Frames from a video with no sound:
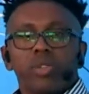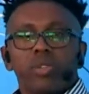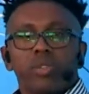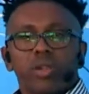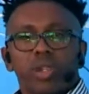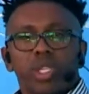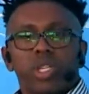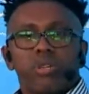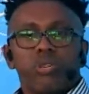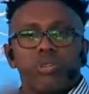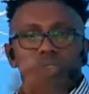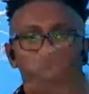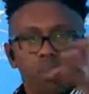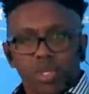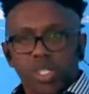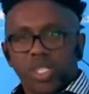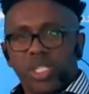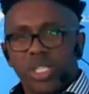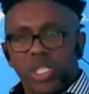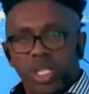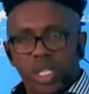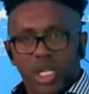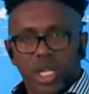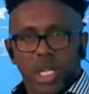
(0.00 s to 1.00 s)
to give you a
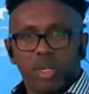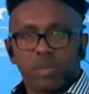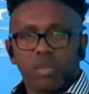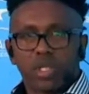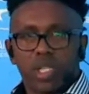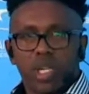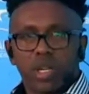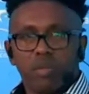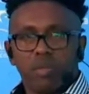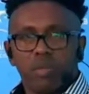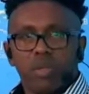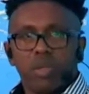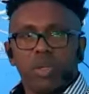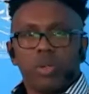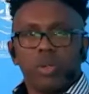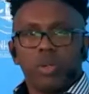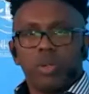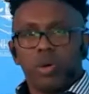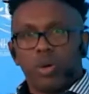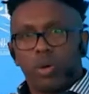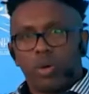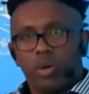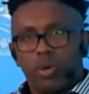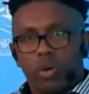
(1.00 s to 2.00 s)
particular outcome
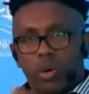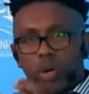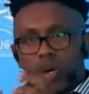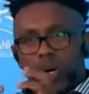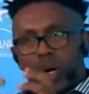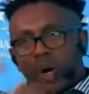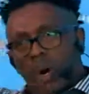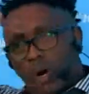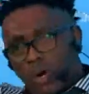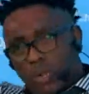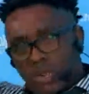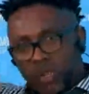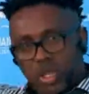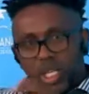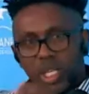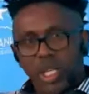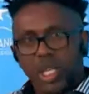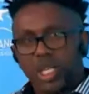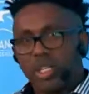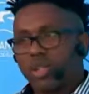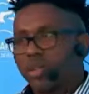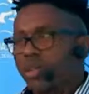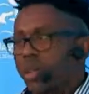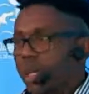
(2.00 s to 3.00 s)
or on the
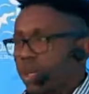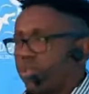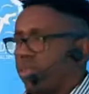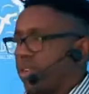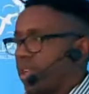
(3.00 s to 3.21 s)
NQF